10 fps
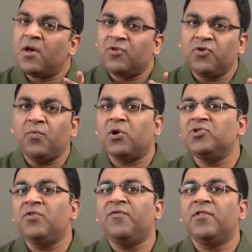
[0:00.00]
So watch
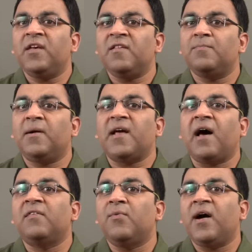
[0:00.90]
out for this, but
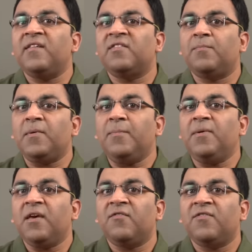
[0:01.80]
otherwise the
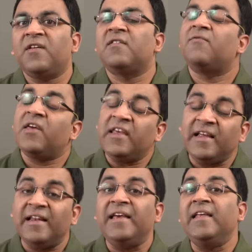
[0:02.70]
PPF is a very
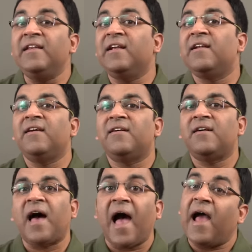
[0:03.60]
clean,
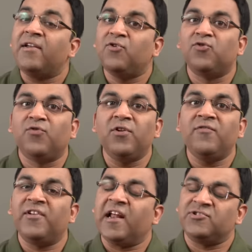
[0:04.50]
clear and useful
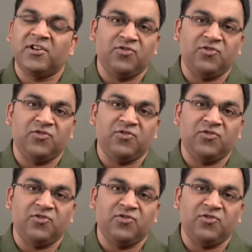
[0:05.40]
financial